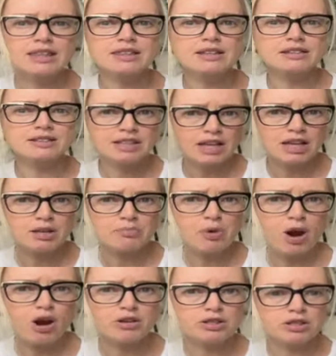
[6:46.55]
the second
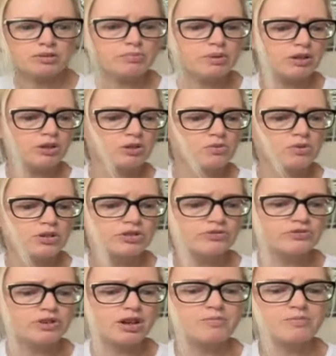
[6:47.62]
part of the bill was
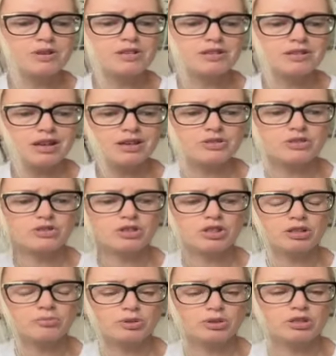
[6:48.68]
from Desert
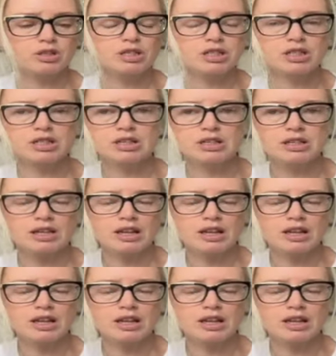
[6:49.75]
Community